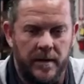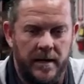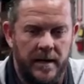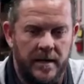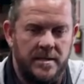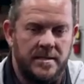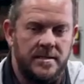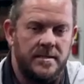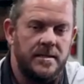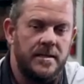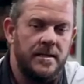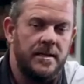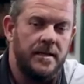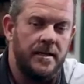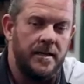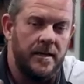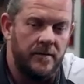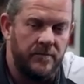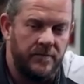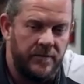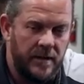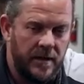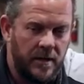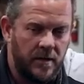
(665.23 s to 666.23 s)
when I see
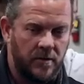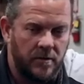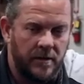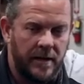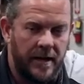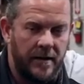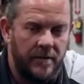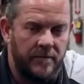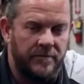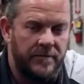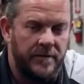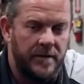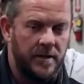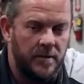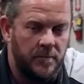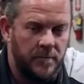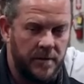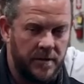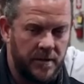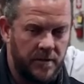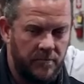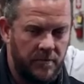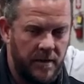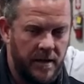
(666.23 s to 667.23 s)
a vehicle outfitted
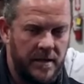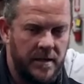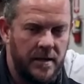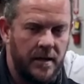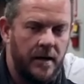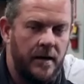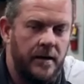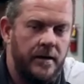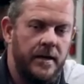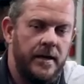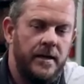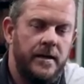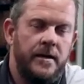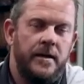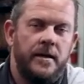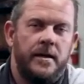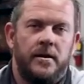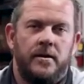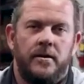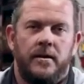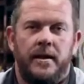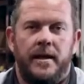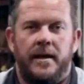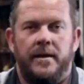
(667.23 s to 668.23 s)
with a red dot,
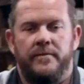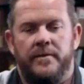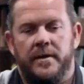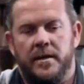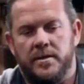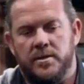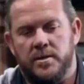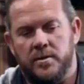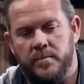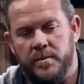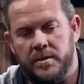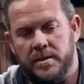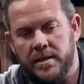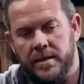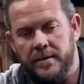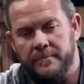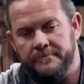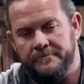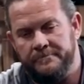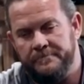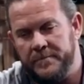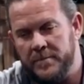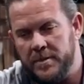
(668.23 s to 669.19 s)
it'll have that serpentine.